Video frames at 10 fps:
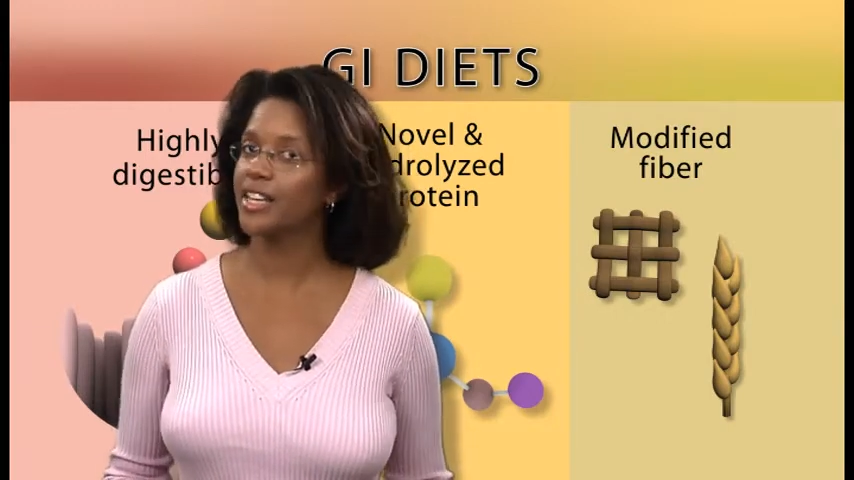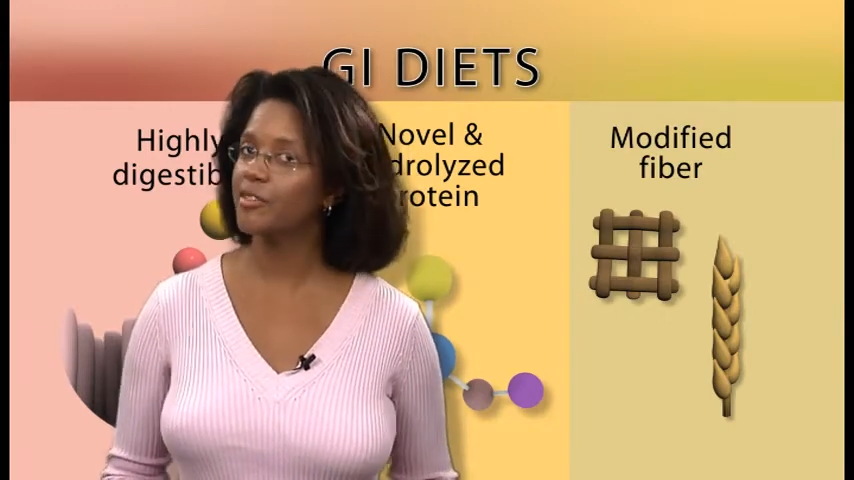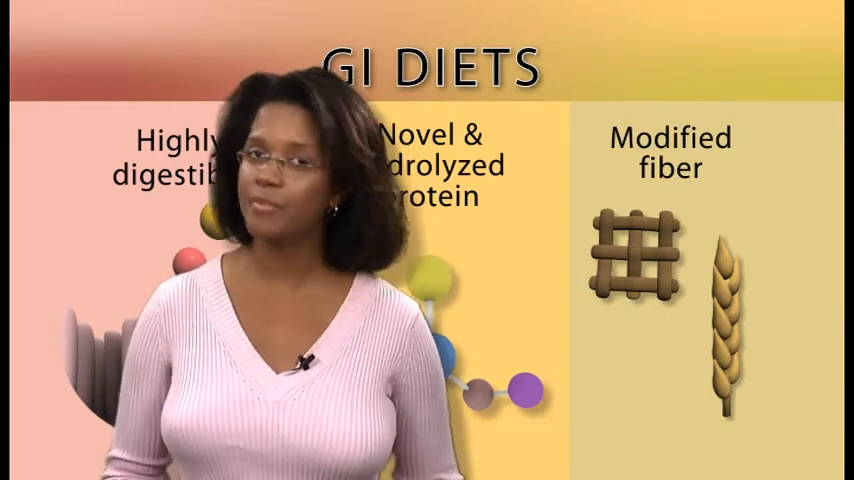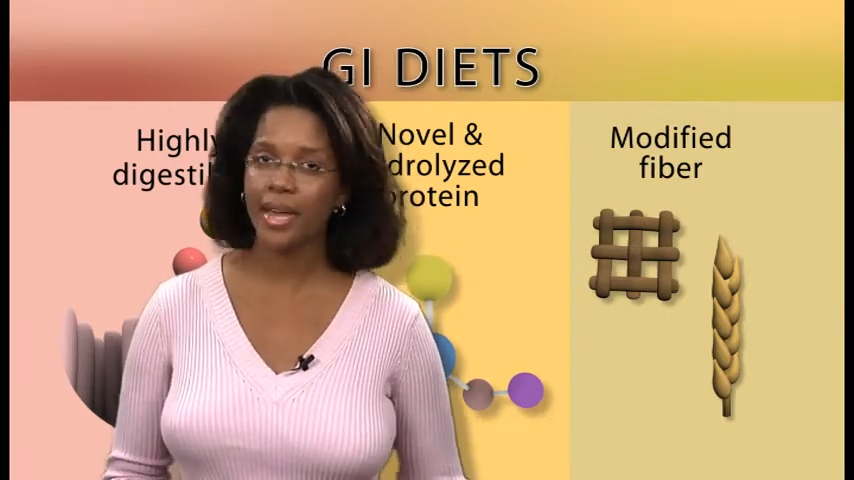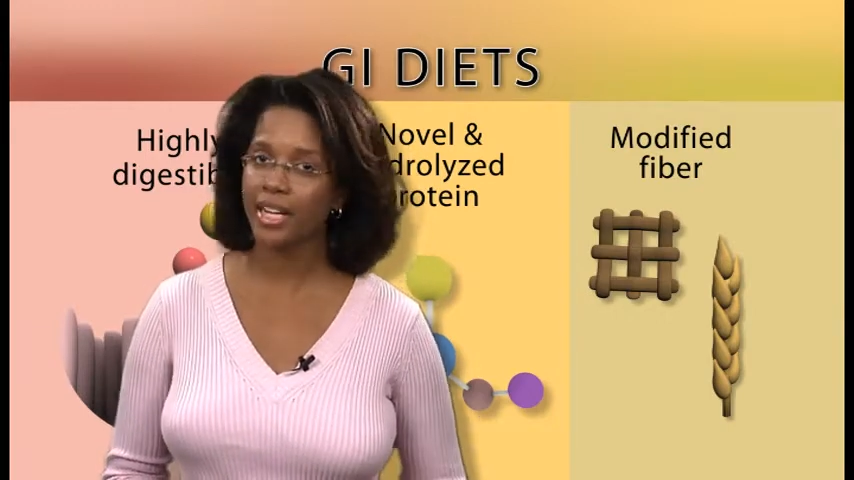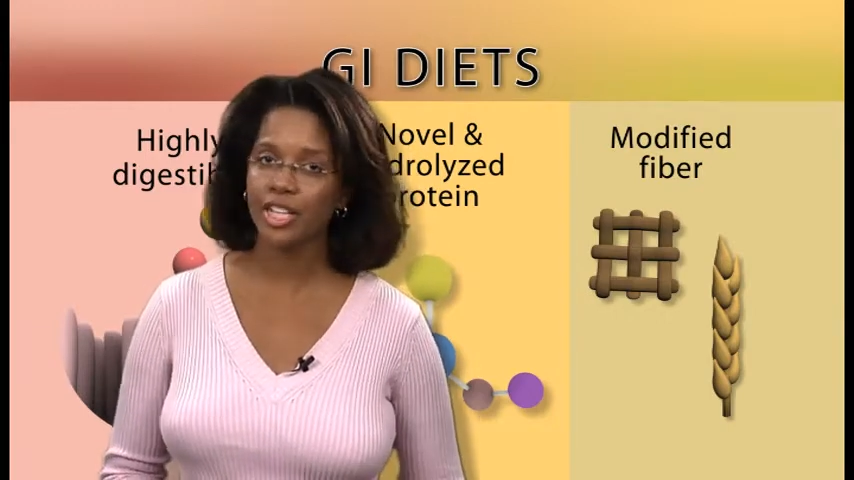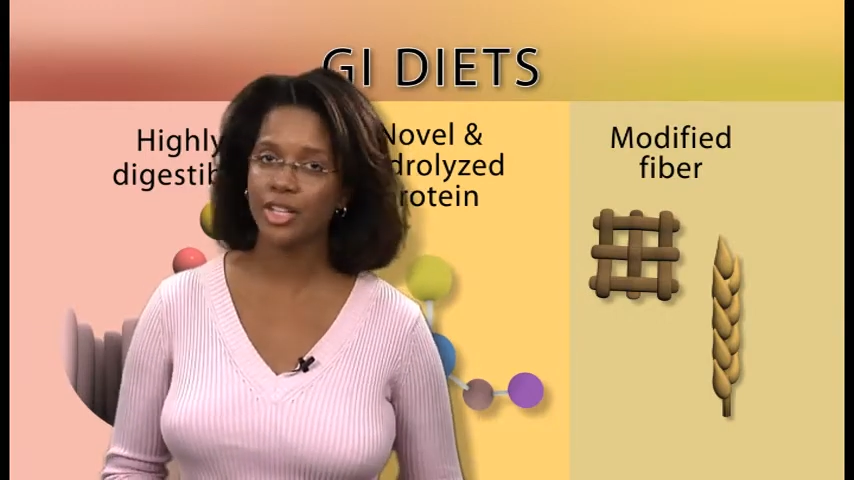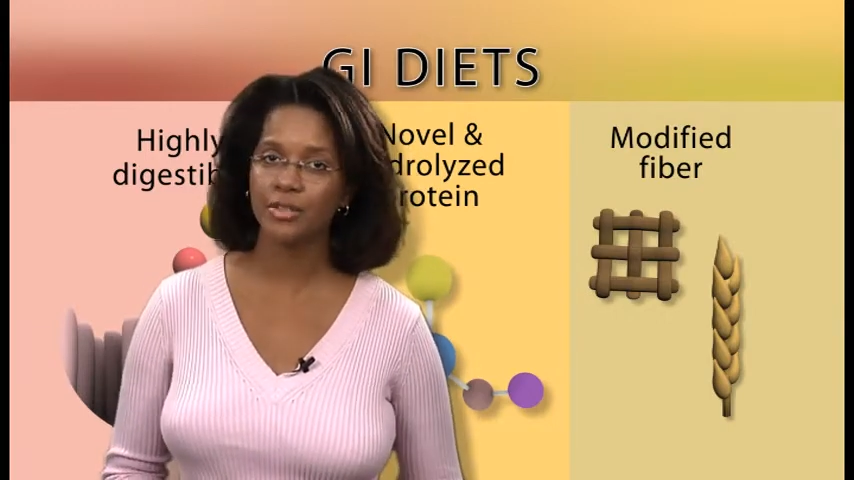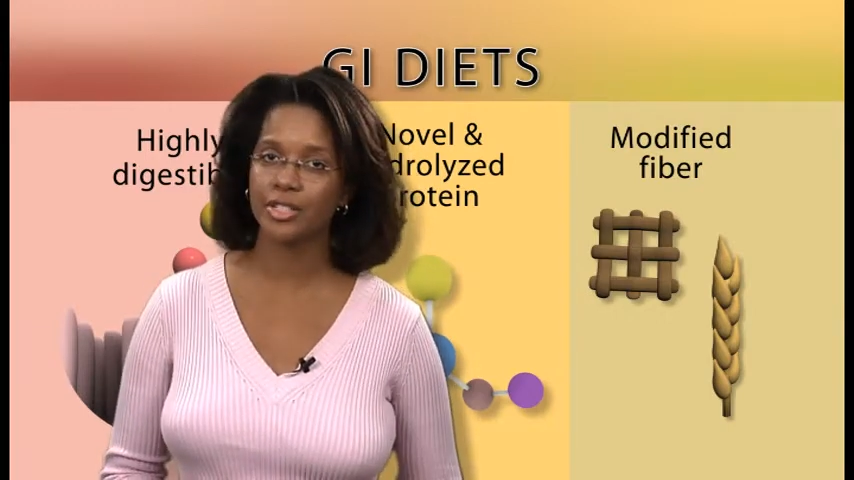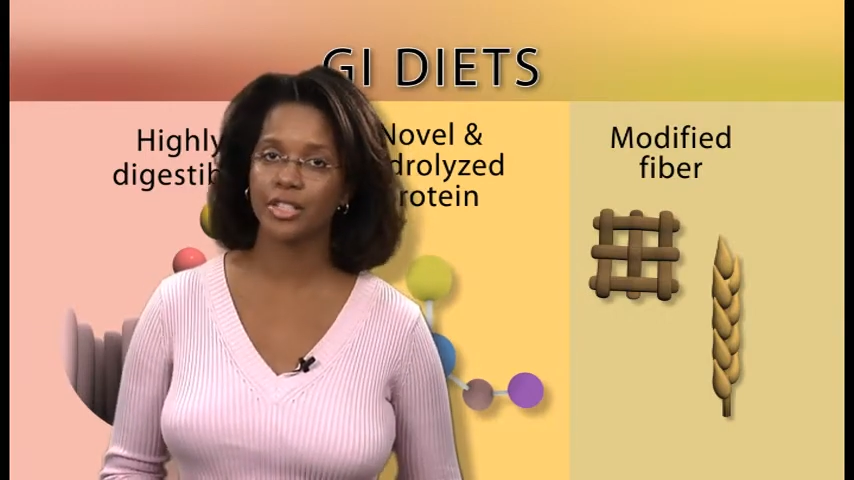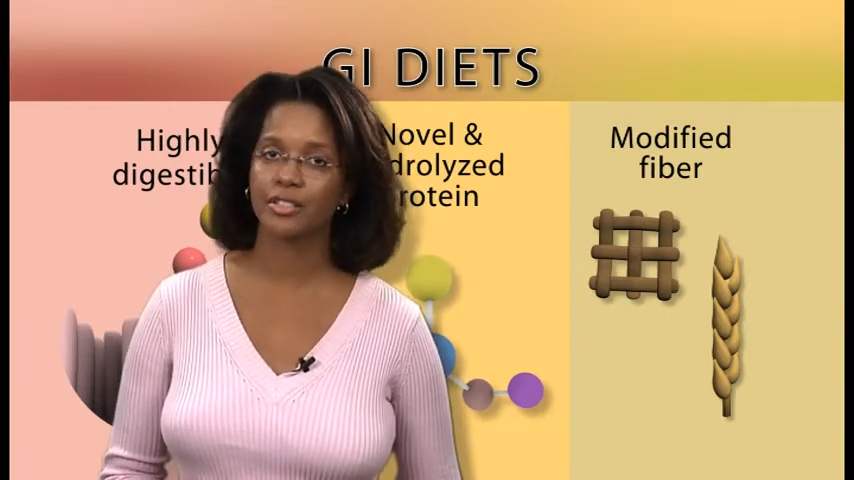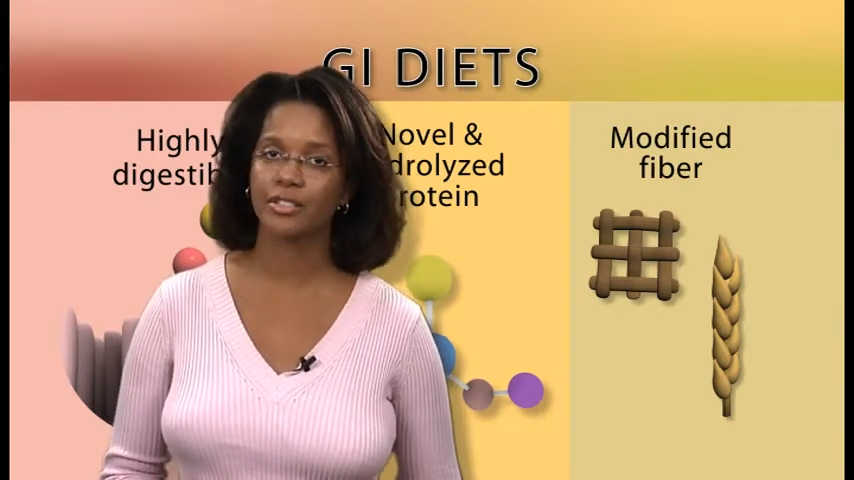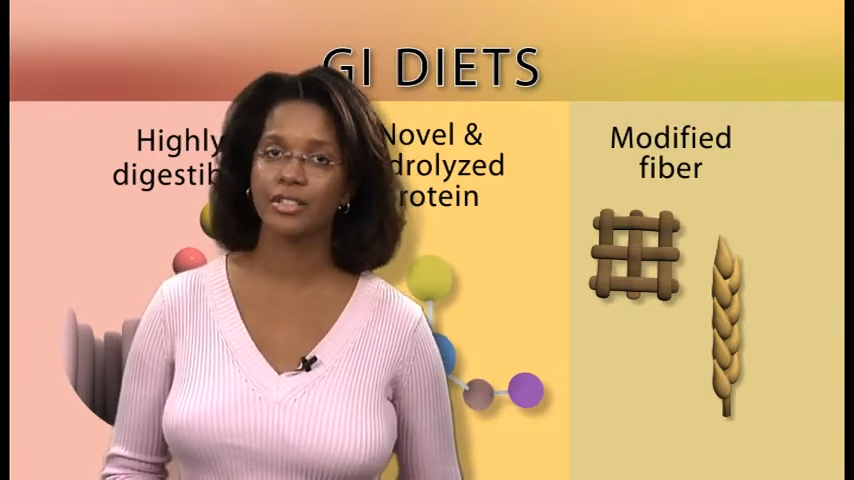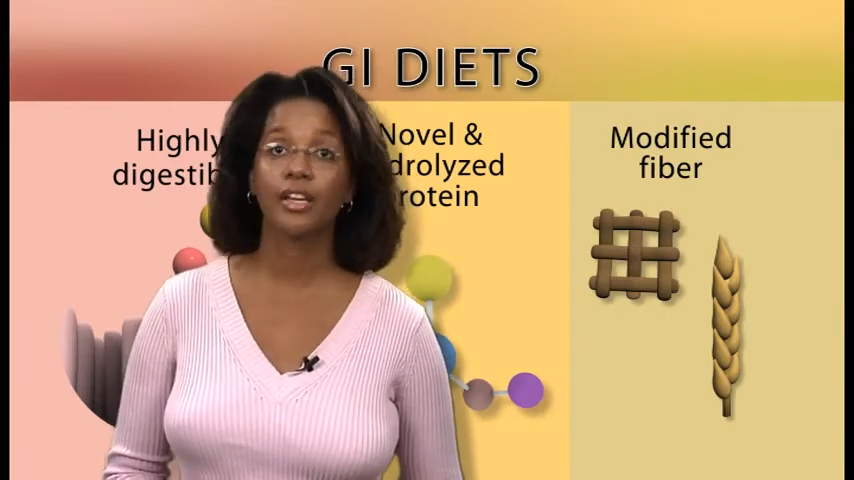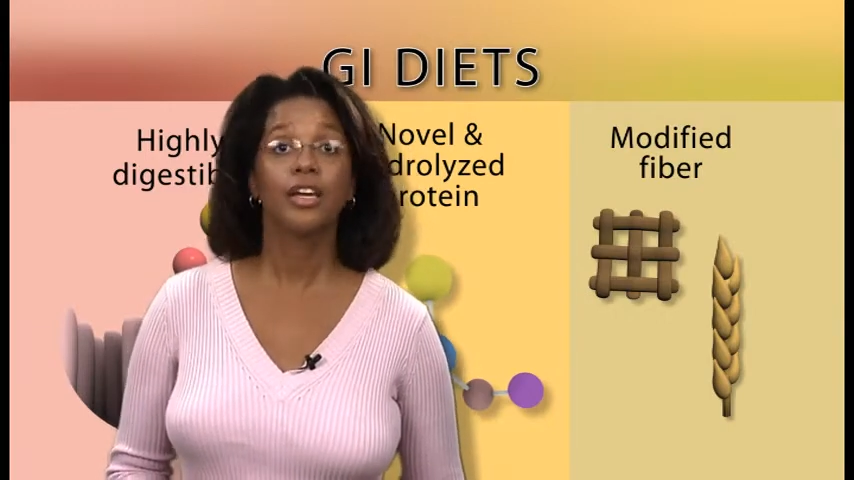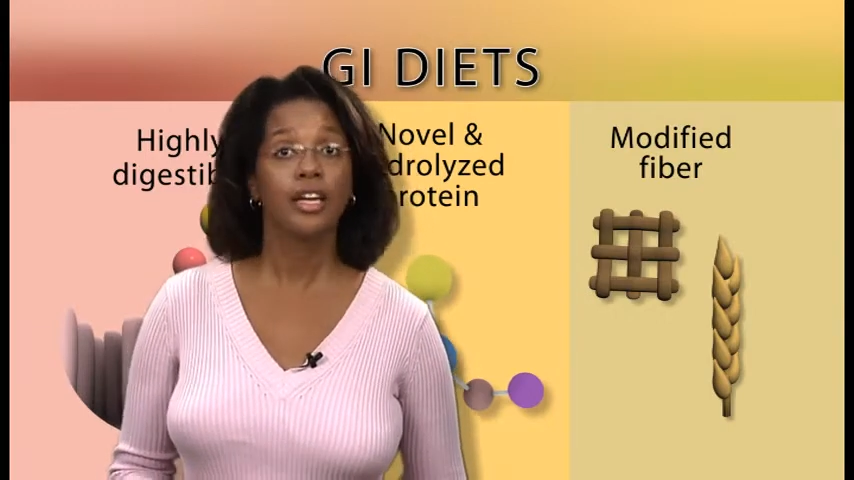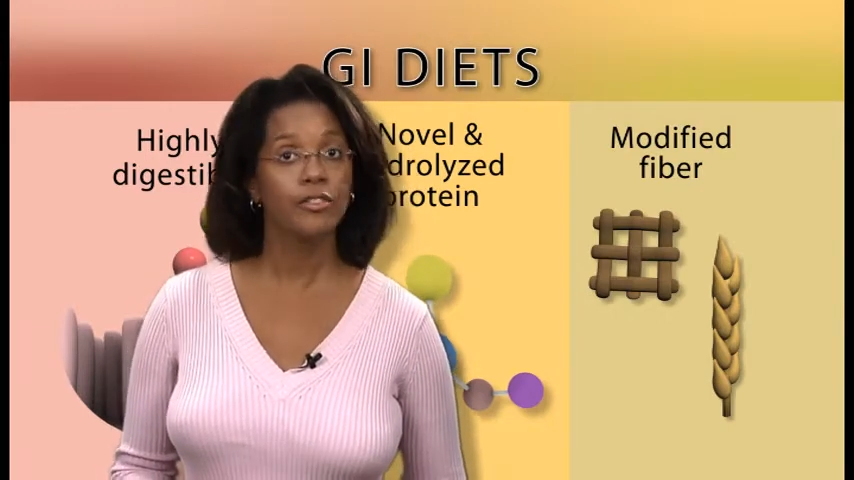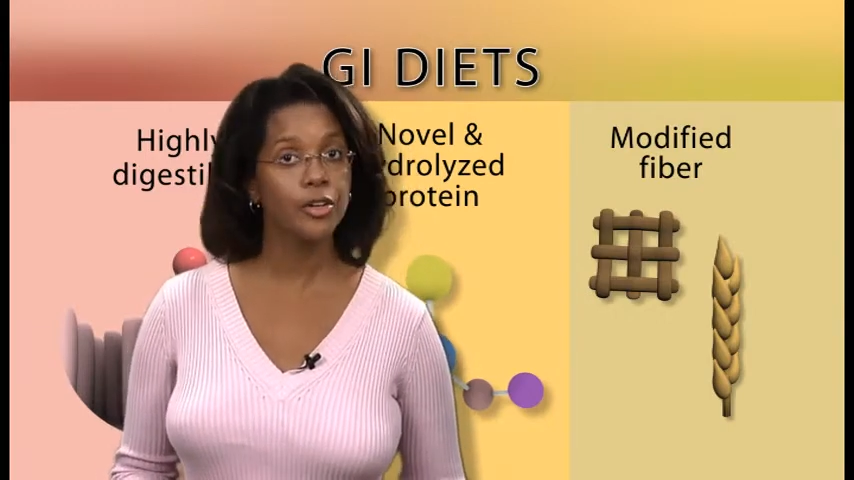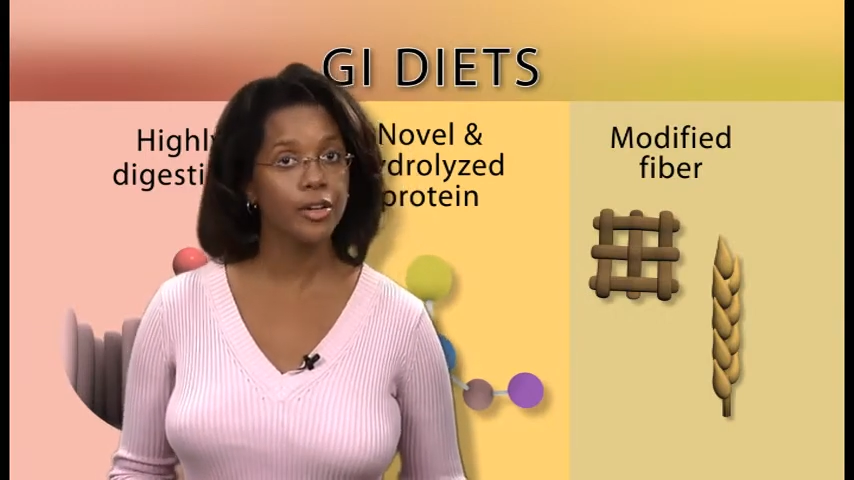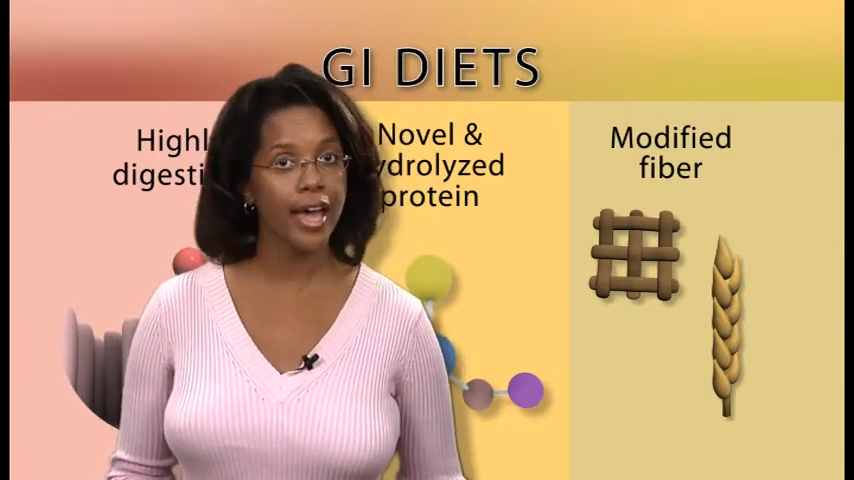have many uses.
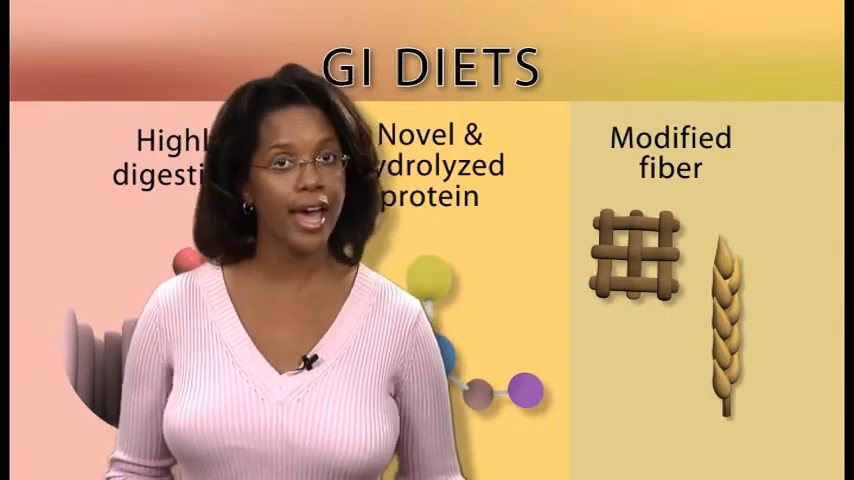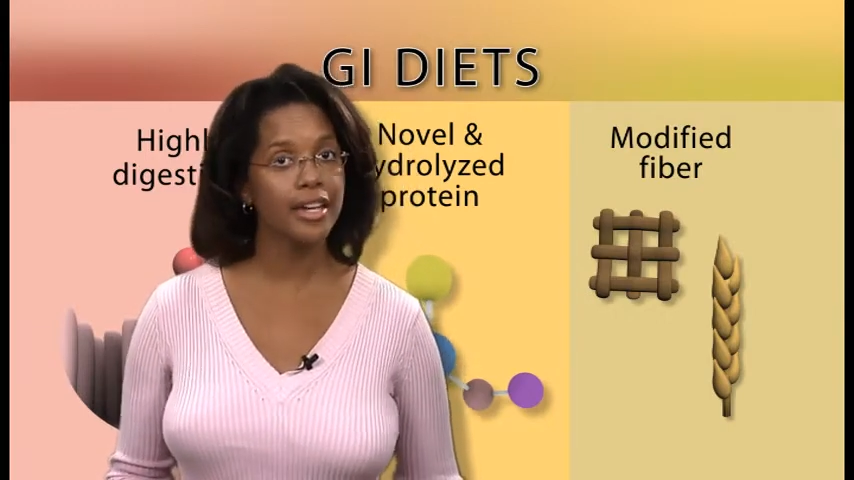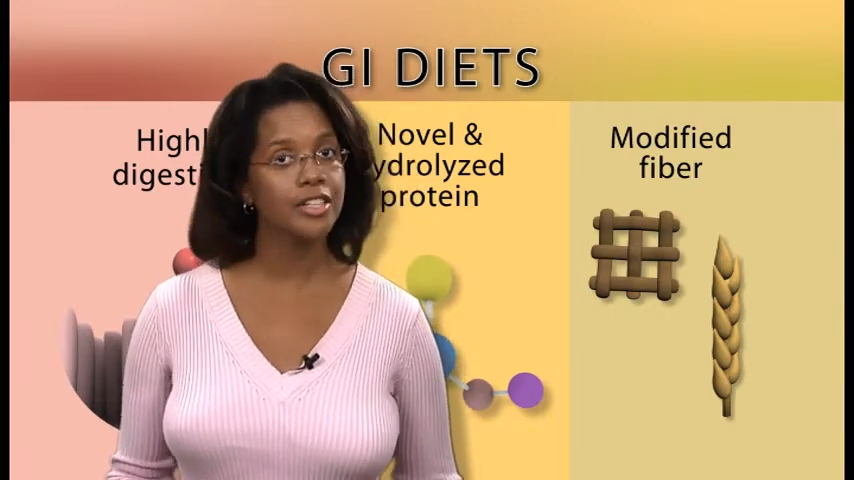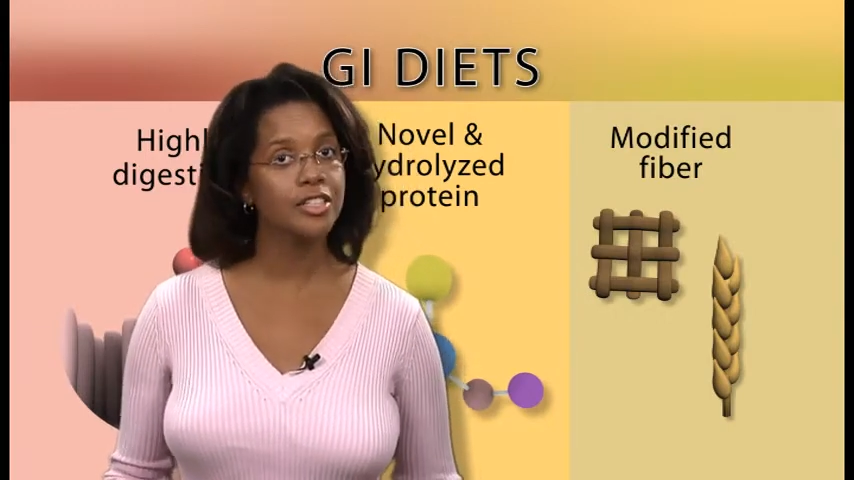If your cat is